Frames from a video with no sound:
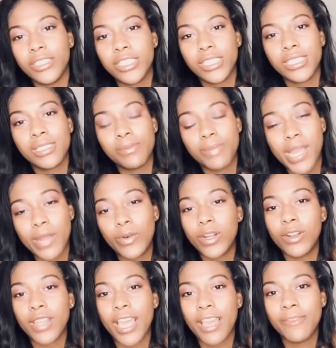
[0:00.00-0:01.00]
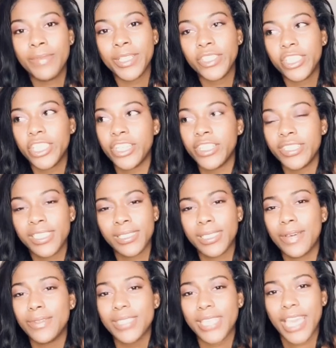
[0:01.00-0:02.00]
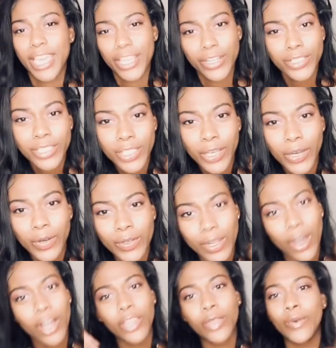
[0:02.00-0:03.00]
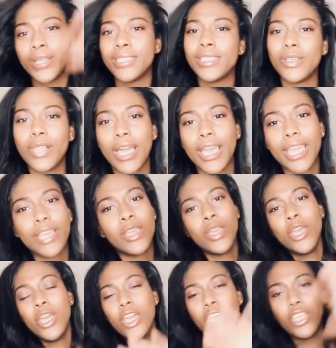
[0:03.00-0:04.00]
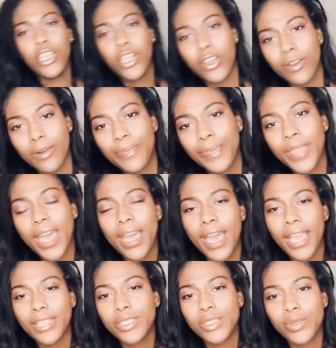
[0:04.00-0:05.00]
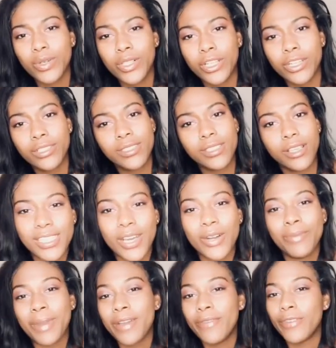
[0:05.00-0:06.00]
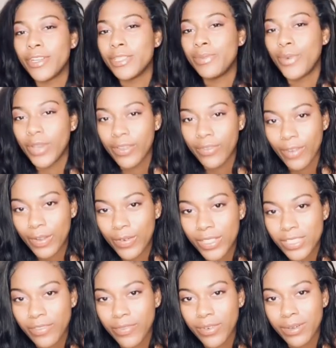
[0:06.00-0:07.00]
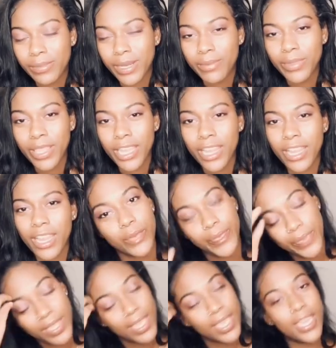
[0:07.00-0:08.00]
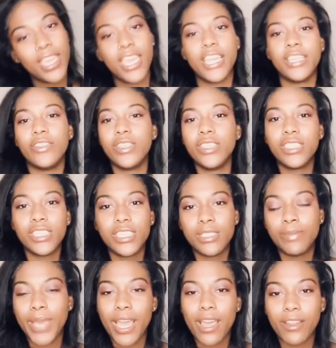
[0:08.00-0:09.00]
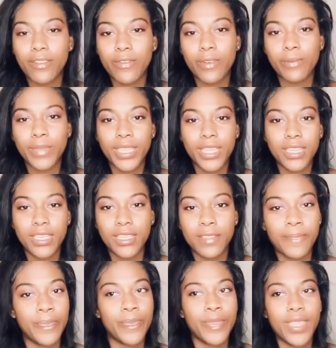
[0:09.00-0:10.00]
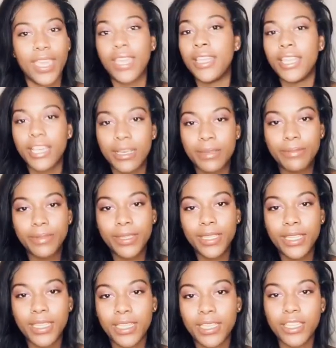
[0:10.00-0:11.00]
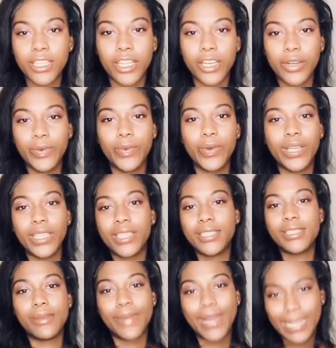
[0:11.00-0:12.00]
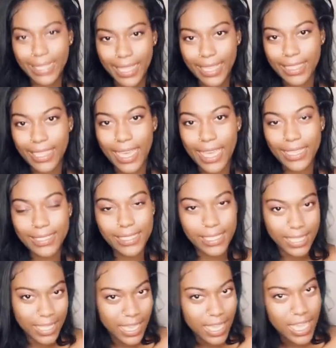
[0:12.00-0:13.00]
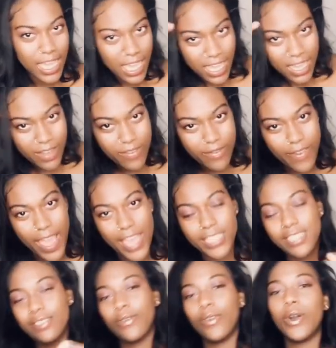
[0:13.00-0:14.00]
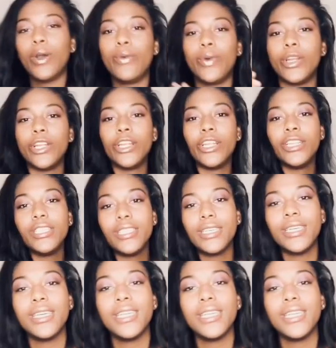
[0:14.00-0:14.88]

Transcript: was just my world. I've been cheering since I was eight years old all the way to like, you know, a high schooler. So, so my first boyfriend was a football player. It was just bound for me to end up, you know, with somebody like that fast forward,